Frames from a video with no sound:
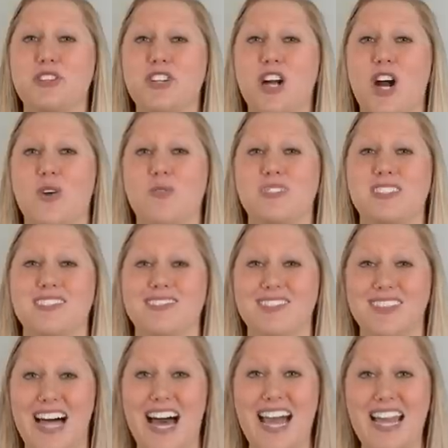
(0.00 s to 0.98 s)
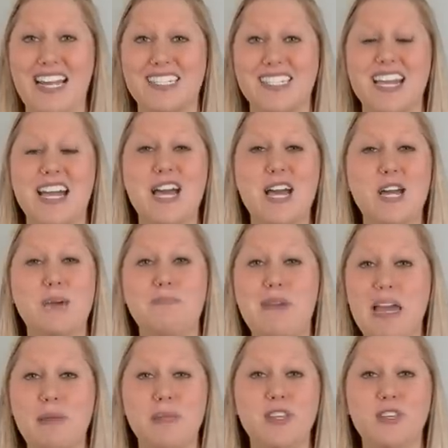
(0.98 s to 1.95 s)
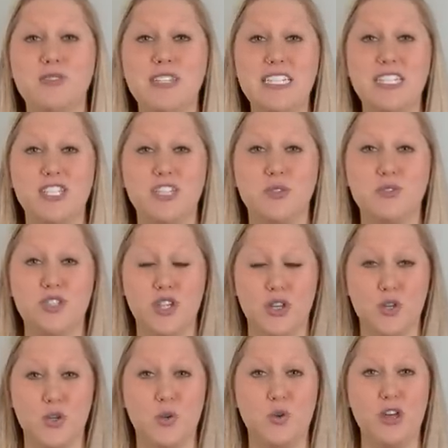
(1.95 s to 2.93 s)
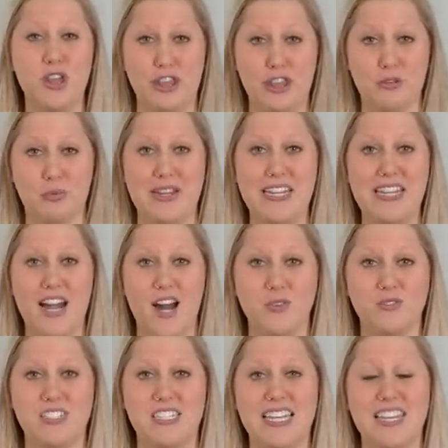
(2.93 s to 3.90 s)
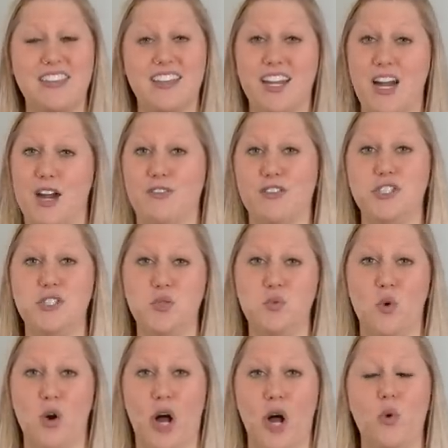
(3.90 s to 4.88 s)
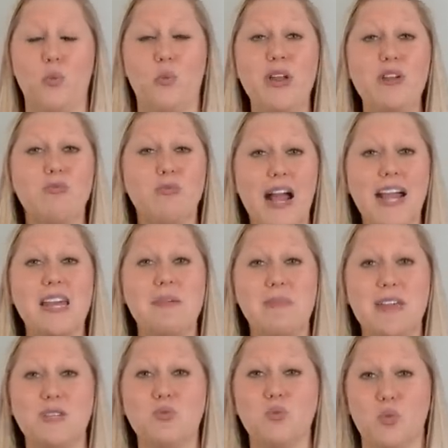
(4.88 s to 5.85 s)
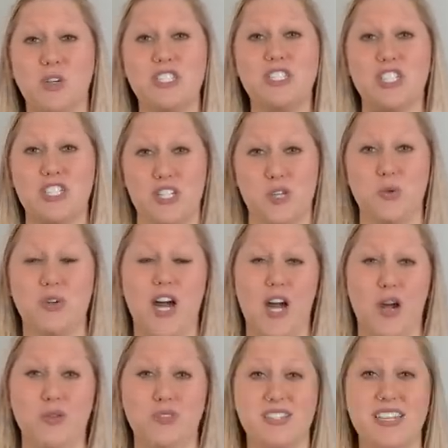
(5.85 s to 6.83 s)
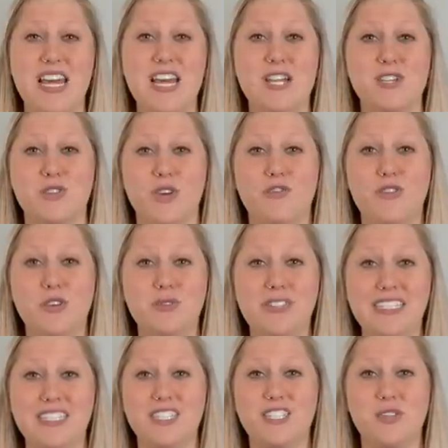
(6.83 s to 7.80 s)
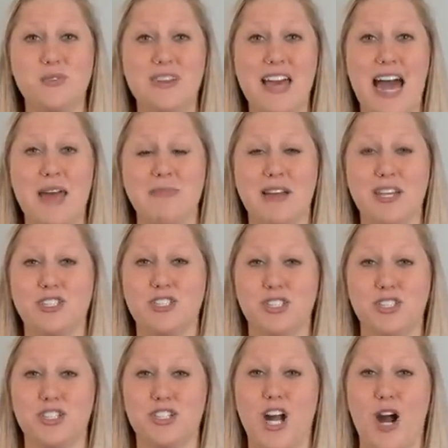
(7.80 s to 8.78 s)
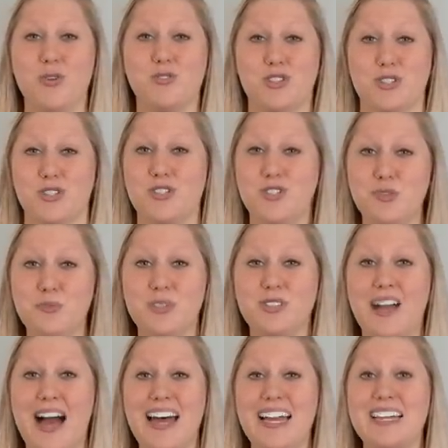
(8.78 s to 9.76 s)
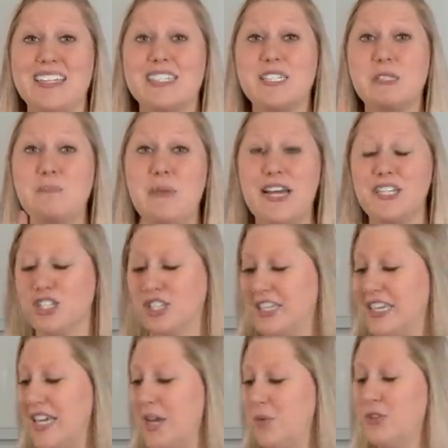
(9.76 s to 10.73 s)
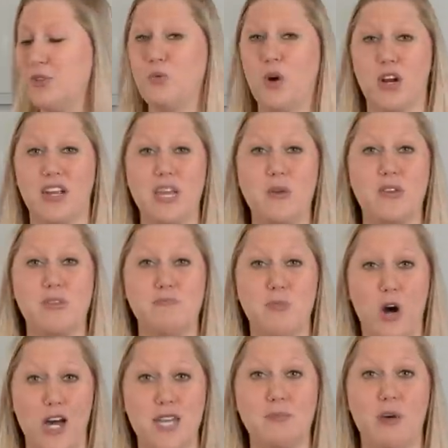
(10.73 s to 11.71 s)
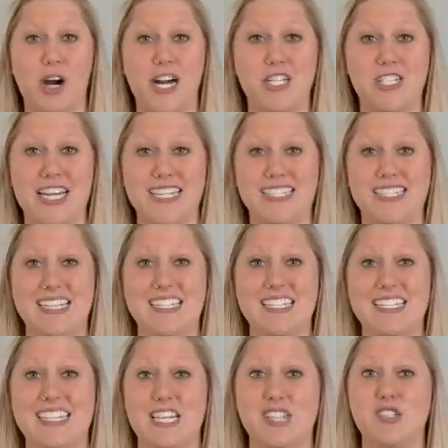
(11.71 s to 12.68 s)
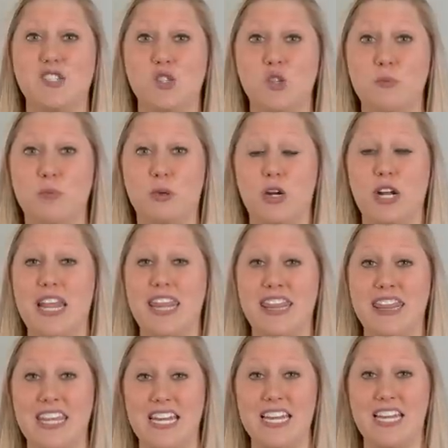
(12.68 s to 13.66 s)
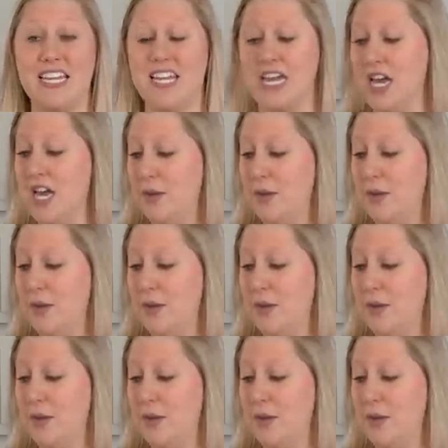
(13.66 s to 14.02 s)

your coats light. Maybe you need to do two, three coats to get the coverage you want. We recommend one to two coats. So if you need to do that, make sure your coats are super light, especially when working with Mod Podge, as this is a super thick